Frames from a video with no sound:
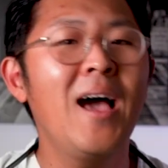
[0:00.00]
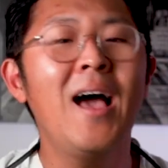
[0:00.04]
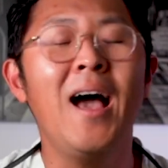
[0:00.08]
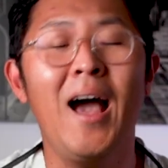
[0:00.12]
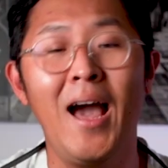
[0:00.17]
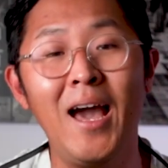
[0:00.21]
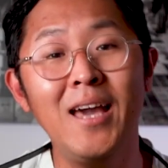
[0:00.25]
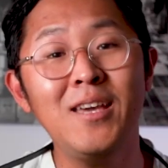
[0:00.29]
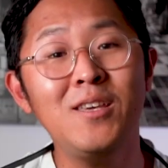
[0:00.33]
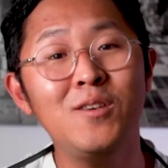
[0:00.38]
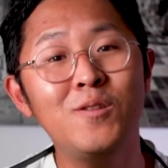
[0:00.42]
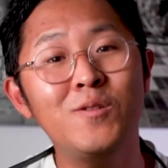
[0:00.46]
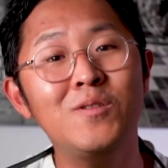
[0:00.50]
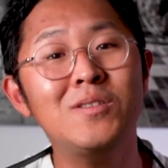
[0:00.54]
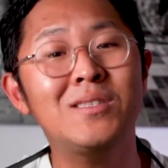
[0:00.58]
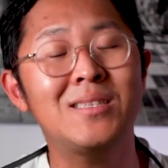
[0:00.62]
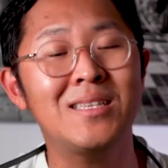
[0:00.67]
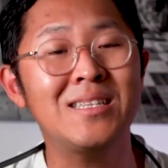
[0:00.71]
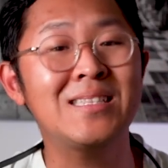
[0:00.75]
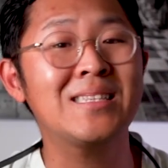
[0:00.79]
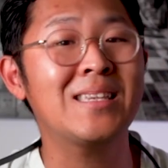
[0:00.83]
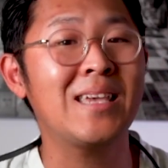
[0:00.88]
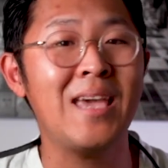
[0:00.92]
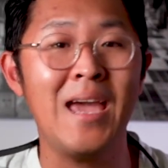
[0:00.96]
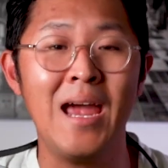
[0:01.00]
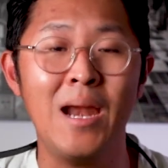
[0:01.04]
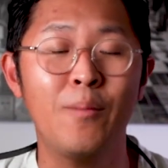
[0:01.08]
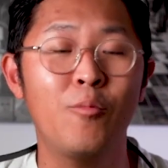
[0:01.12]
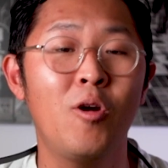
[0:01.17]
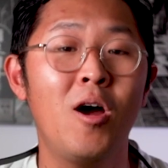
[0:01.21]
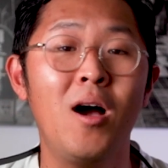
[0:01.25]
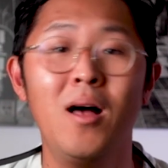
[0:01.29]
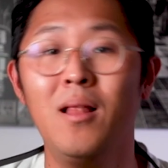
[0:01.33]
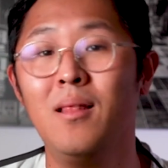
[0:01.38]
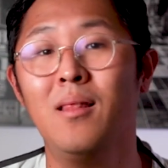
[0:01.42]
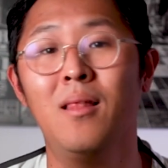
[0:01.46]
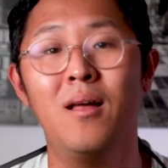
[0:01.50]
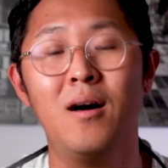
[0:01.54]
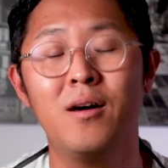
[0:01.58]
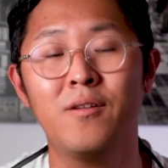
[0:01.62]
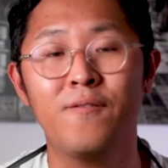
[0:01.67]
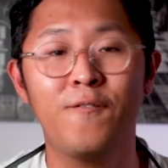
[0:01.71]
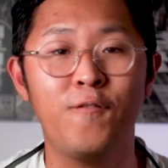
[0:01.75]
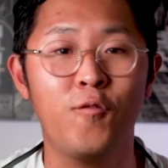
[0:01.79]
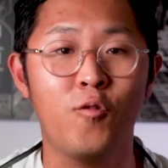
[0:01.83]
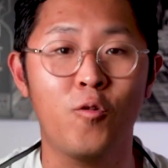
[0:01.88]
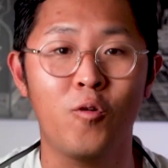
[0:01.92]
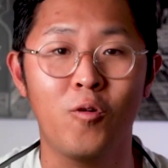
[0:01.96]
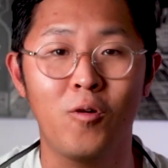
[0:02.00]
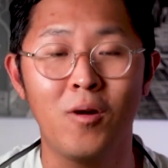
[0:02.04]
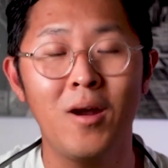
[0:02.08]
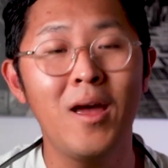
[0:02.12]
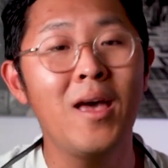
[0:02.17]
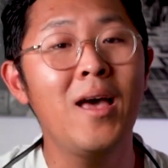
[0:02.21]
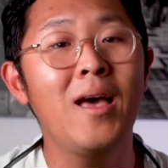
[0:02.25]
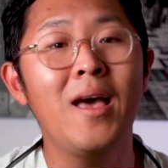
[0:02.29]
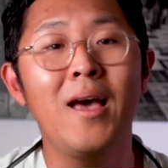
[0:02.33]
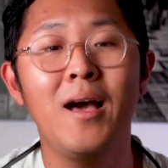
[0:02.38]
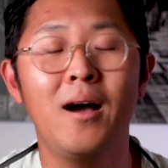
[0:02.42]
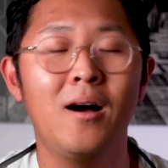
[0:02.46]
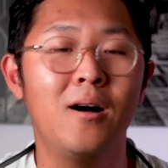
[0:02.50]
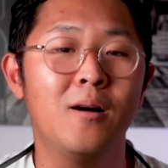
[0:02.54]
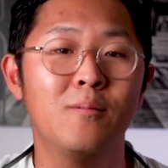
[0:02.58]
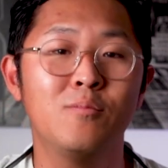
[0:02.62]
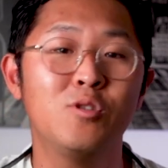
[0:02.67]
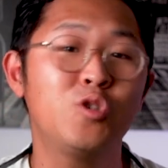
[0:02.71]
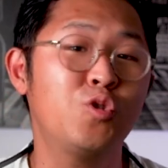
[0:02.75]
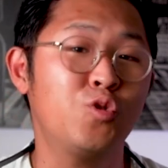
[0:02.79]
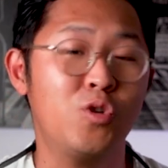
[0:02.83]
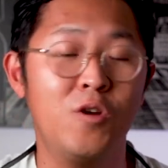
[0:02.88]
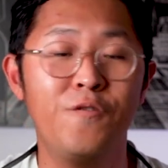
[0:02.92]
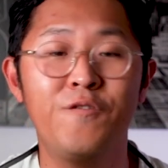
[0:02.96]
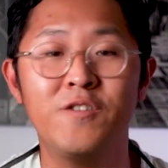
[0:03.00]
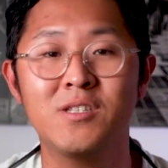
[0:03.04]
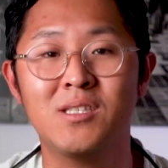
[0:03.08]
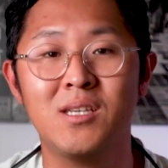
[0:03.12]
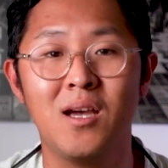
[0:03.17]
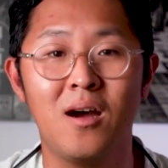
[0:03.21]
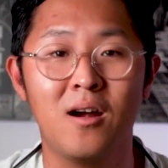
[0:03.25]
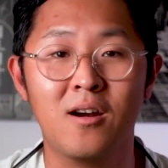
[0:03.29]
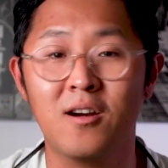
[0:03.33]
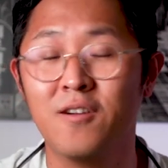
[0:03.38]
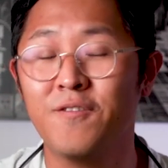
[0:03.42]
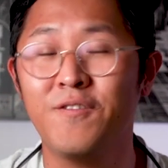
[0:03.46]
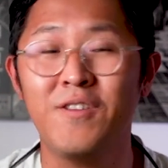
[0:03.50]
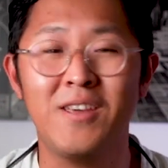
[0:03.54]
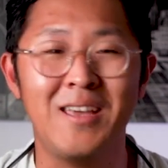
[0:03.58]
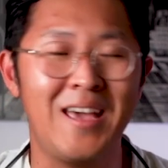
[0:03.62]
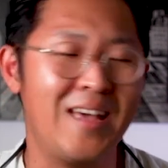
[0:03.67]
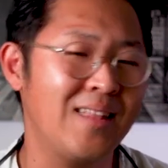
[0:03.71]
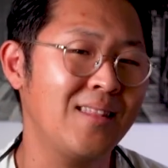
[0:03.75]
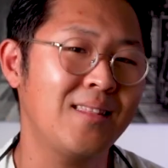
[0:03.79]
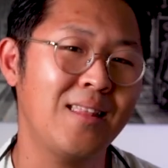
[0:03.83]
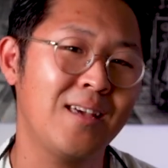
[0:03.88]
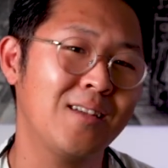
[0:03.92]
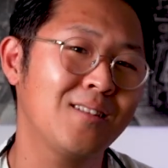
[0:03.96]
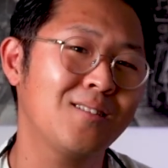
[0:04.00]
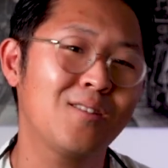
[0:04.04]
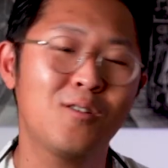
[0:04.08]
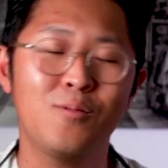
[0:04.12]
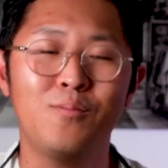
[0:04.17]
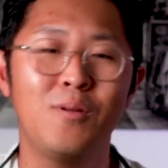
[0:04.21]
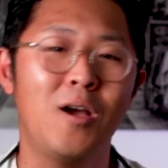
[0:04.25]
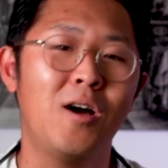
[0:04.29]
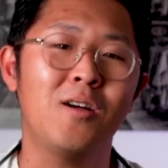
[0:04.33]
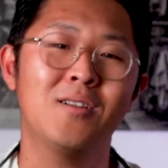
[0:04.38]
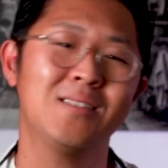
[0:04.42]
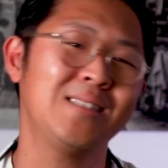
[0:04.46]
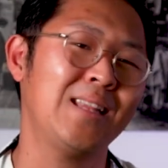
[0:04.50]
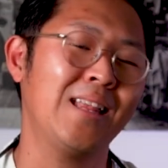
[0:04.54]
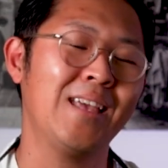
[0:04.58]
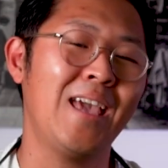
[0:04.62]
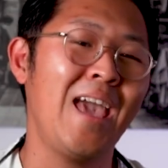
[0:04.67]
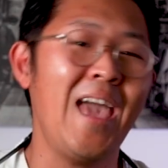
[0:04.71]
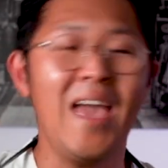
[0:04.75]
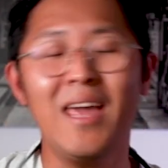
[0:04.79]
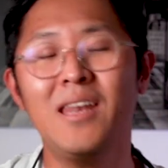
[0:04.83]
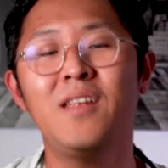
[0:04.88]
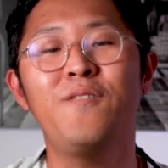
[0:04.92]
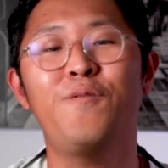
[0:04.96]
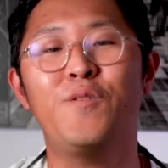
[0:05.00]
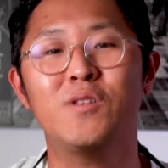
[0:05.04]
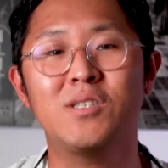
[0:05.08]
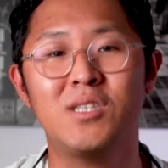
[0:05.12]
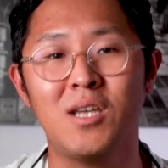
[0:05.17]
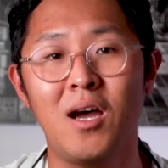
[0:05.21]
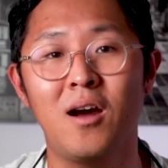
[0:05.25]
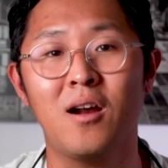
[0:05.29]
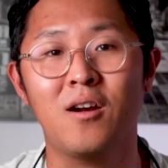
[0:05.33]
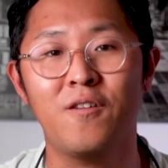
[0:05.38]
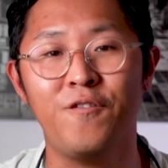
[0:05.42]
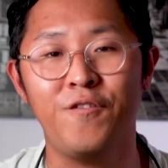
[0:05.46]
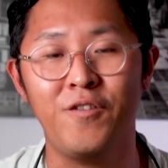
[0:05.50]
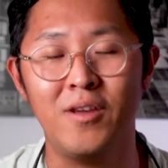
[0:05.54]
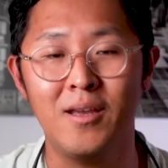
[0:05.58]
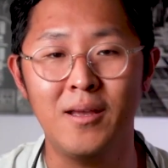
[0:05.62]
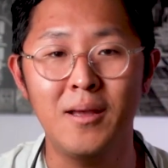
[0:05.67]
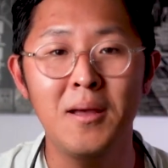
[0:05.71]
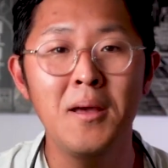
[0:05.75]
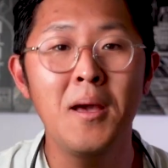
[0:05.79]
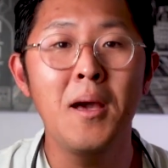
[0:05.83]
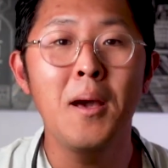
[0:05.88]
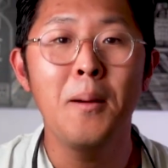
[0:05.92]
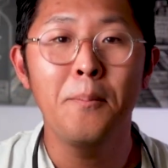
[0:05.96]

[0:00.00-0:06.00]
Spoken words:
I use this camera a lot for street photography and, like, to be honest, like any photography.